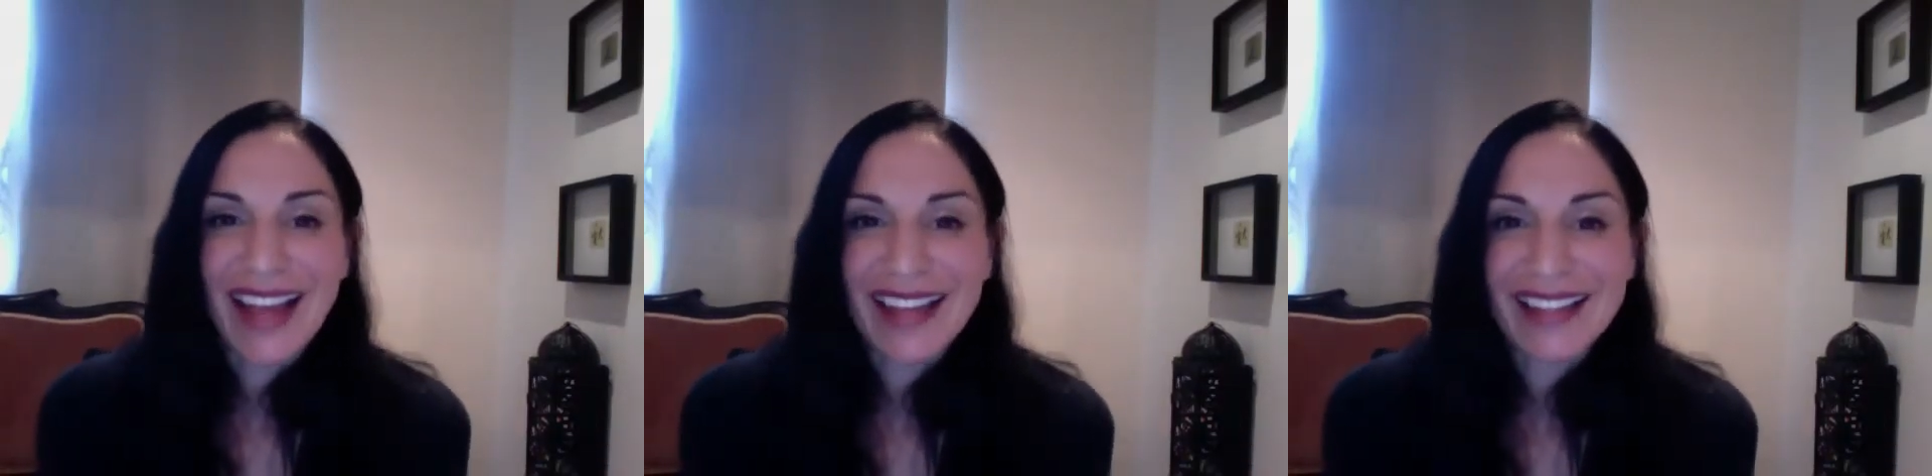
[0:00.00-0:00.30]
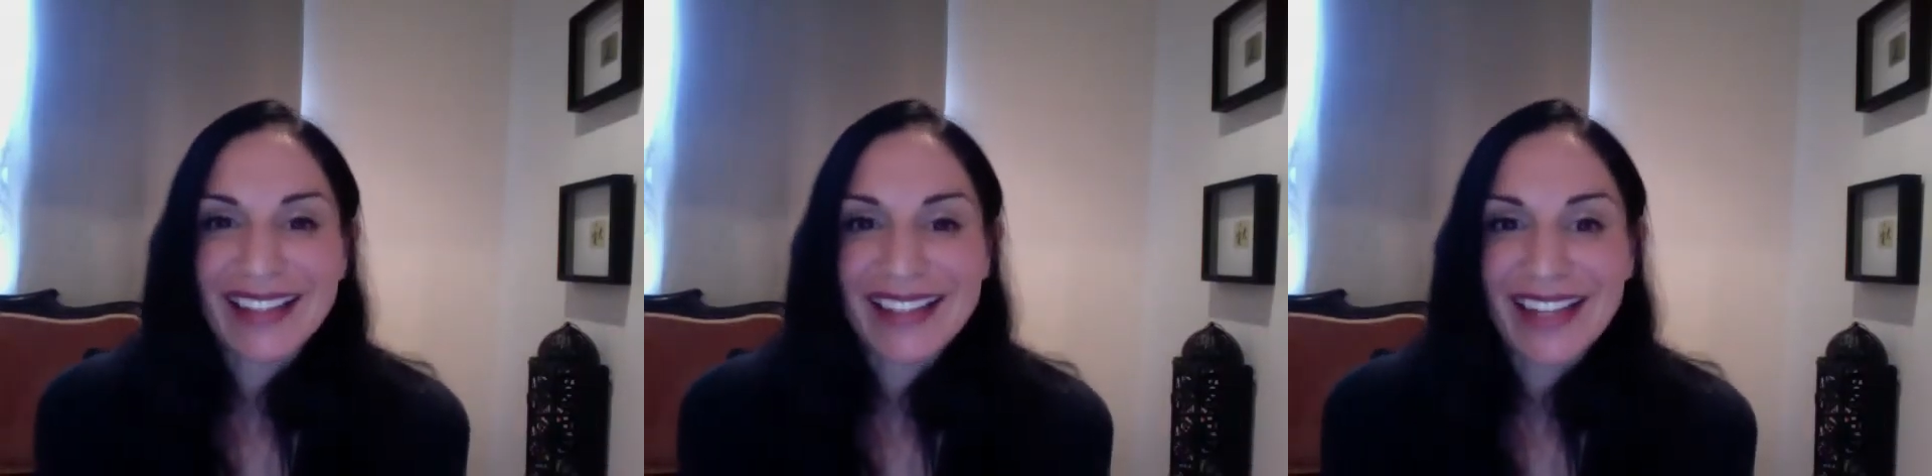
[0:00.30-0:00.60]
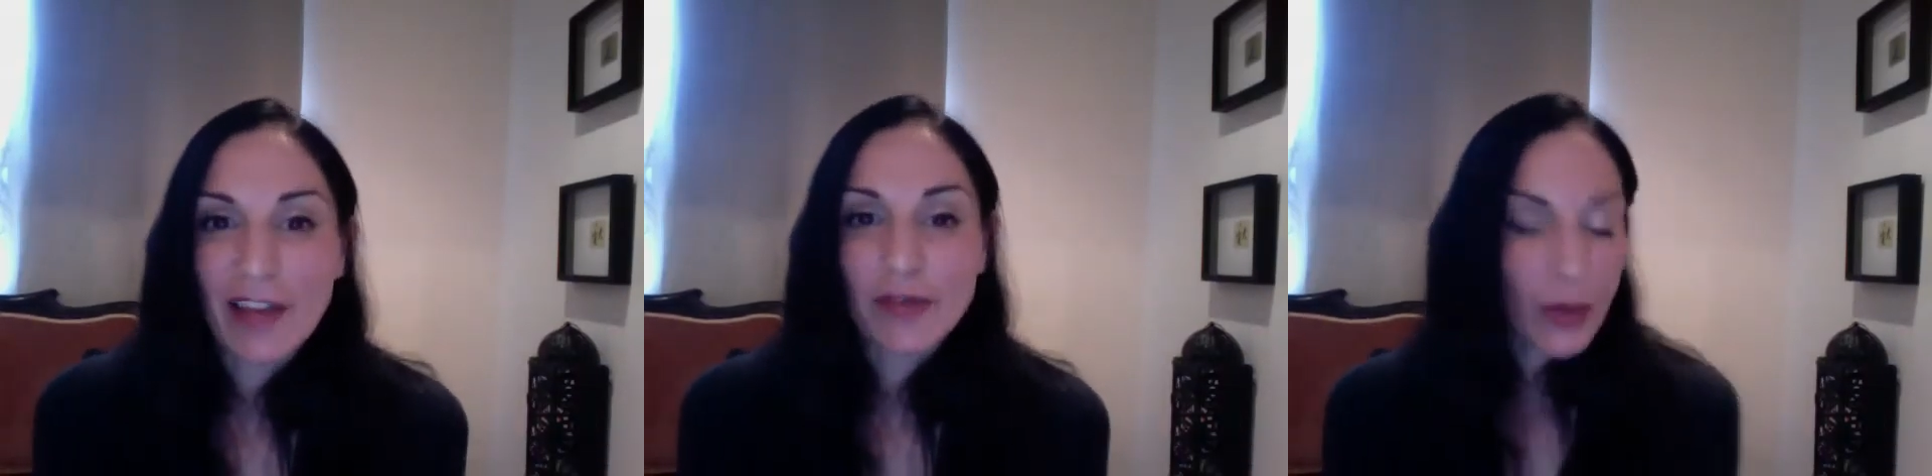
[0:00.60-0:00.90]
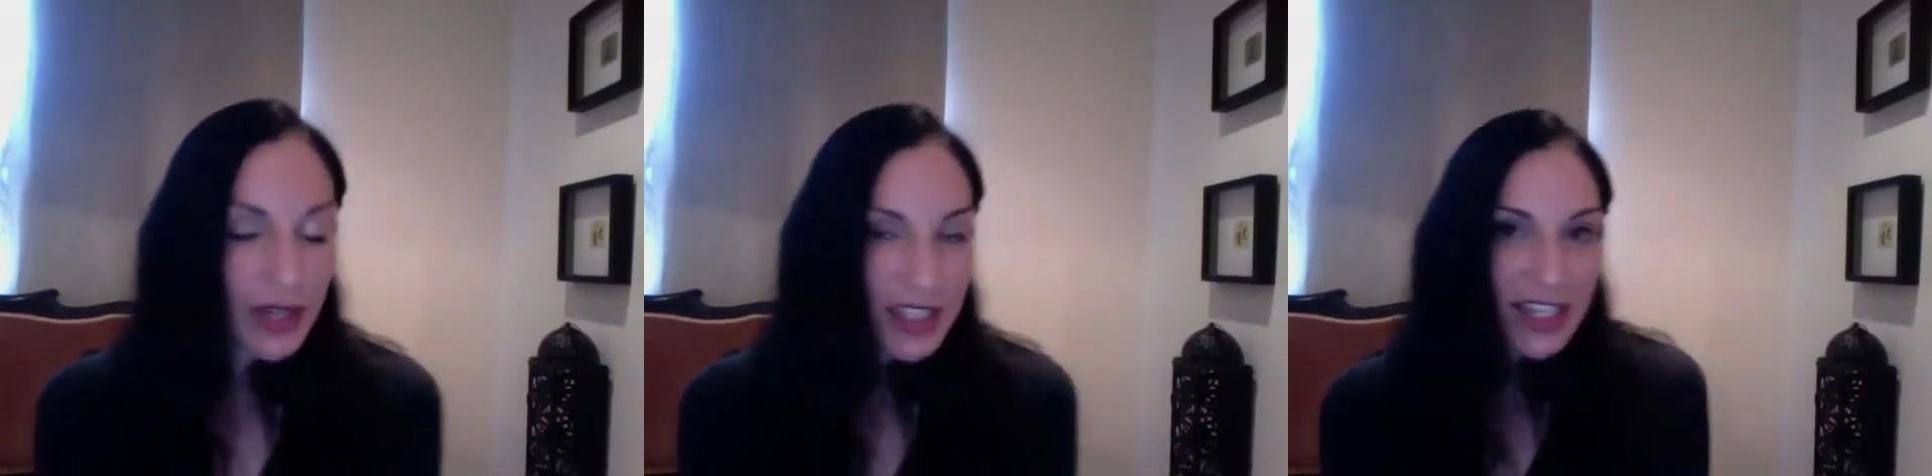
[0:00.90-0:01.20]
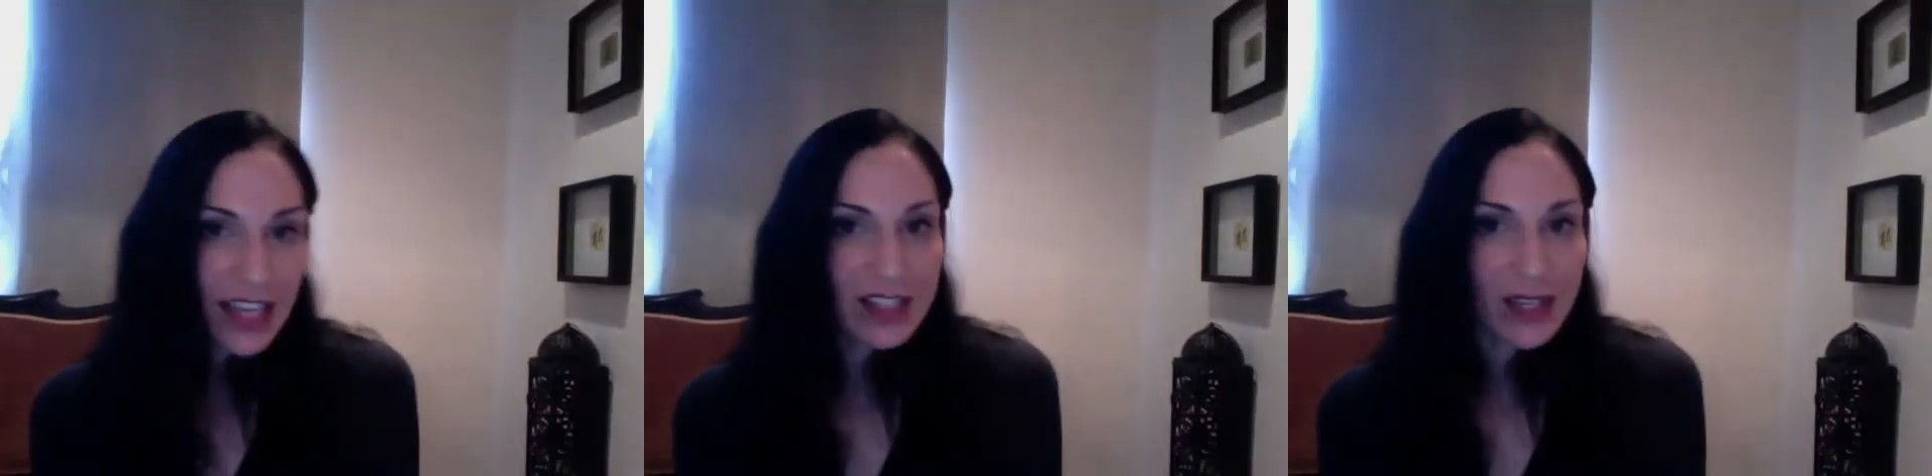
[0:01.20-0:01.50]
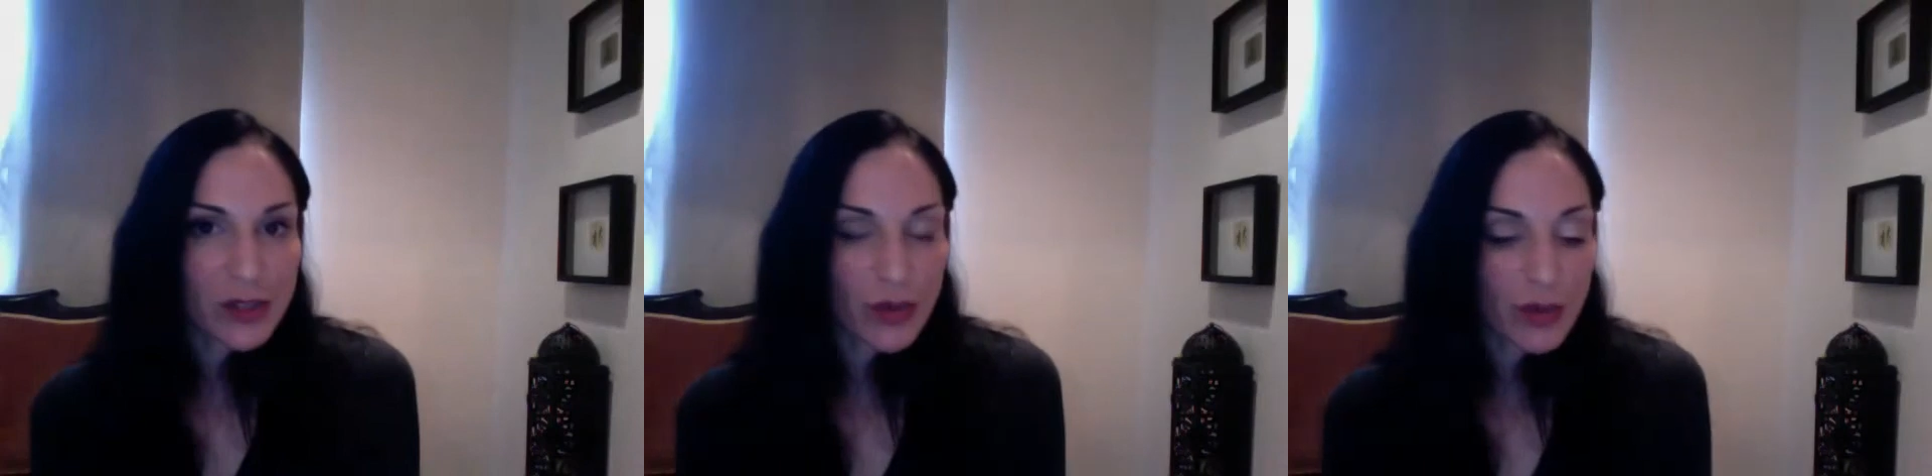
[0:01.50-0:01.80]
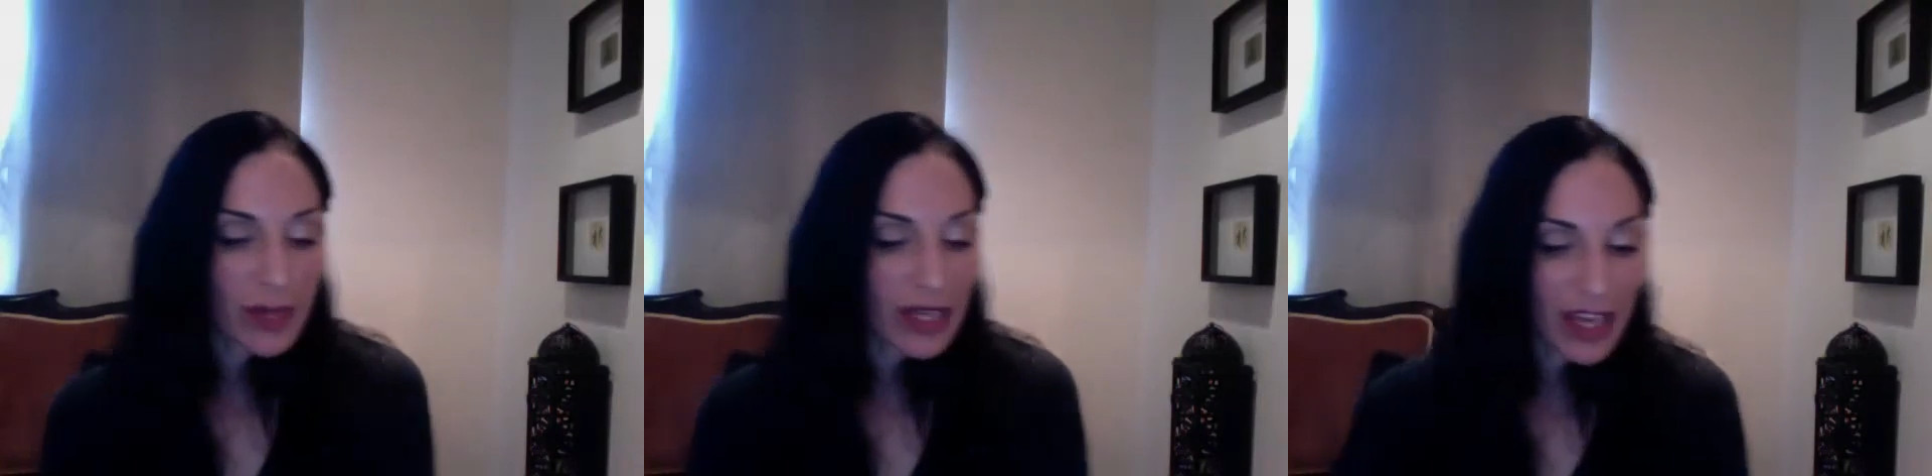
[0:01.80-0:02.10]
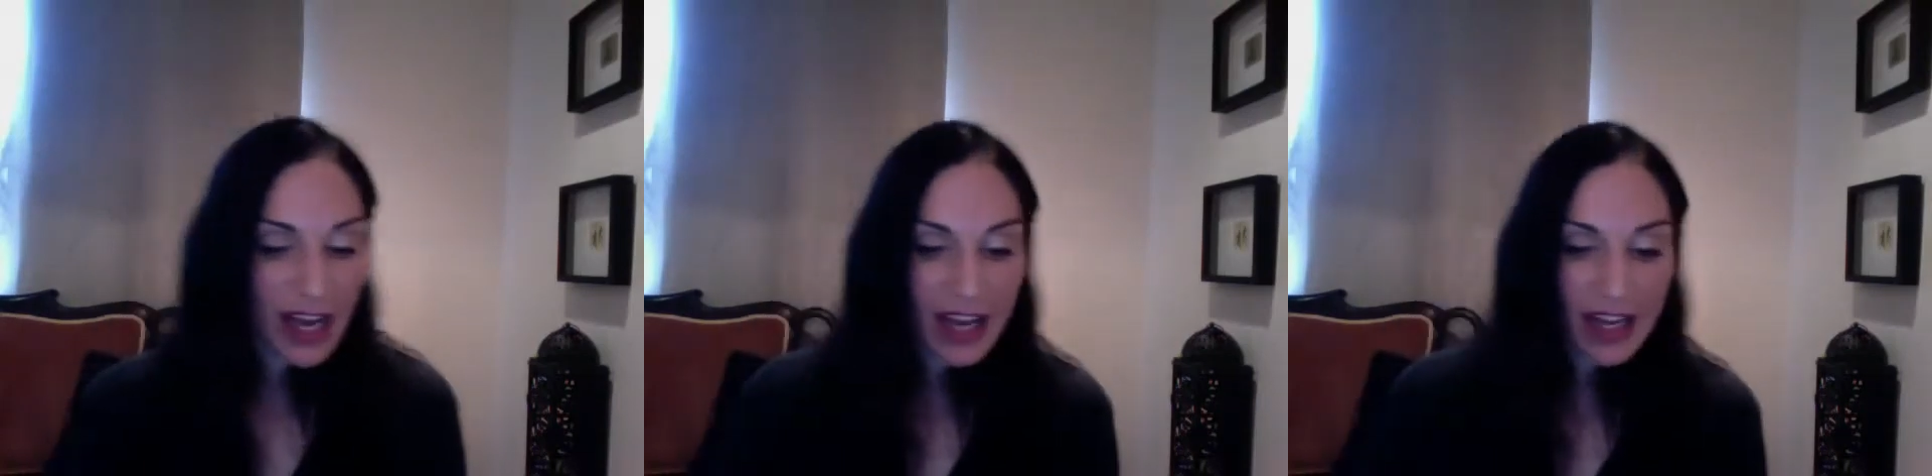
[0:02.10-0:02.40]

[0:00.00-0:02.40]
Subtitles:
And if you wanted to get in touch with me